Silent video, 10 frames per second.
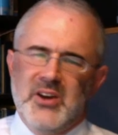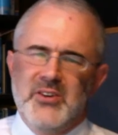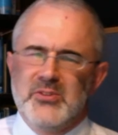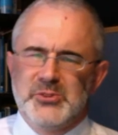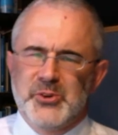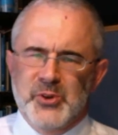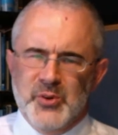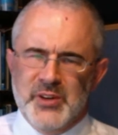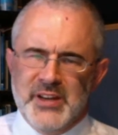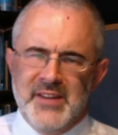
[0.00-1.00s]
do those two go
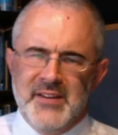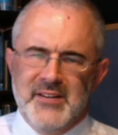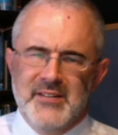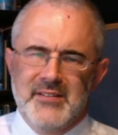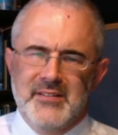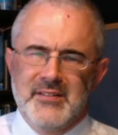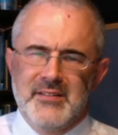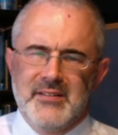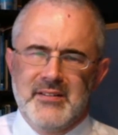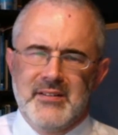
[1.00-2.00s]
together?
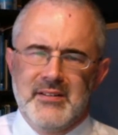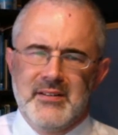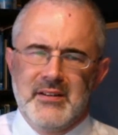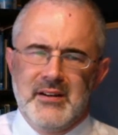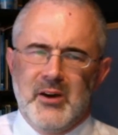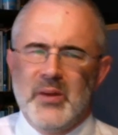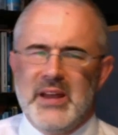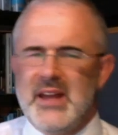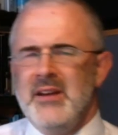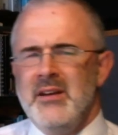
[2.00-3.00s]
Are we
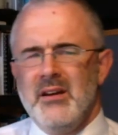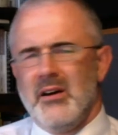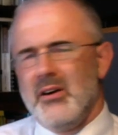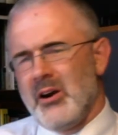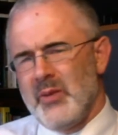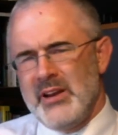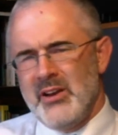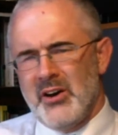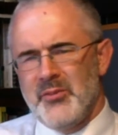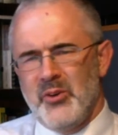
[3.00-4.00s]
in or are we
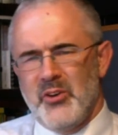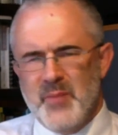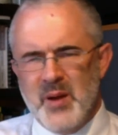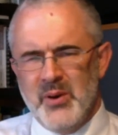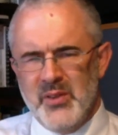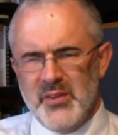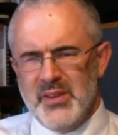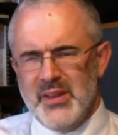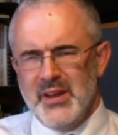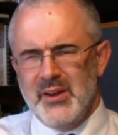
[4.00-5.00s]
not? Well, remember
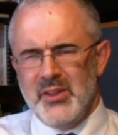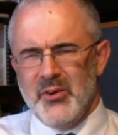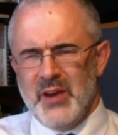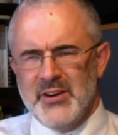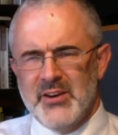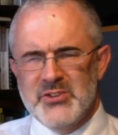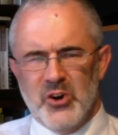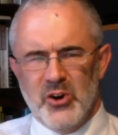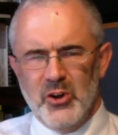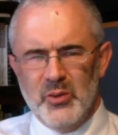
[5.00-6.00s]
that the writer is
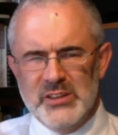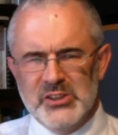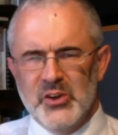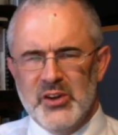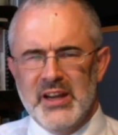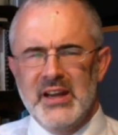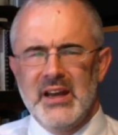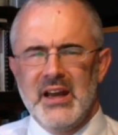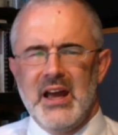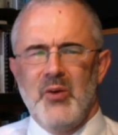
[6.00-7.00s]
always looking
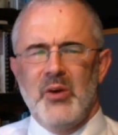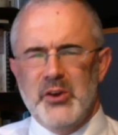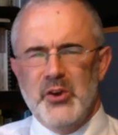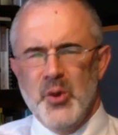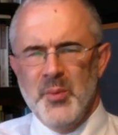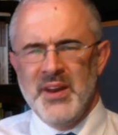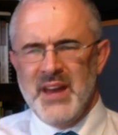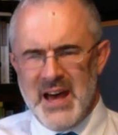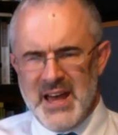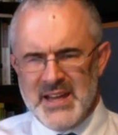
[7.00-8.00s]
with human
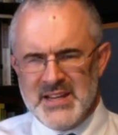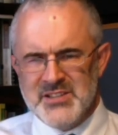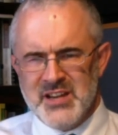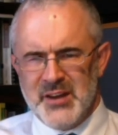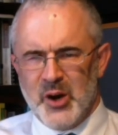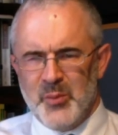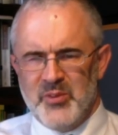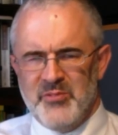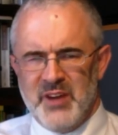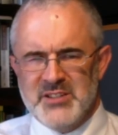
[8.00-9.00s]
eyes at our
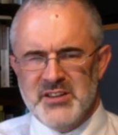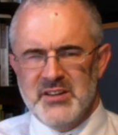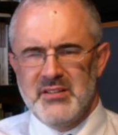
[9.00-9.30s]
profession.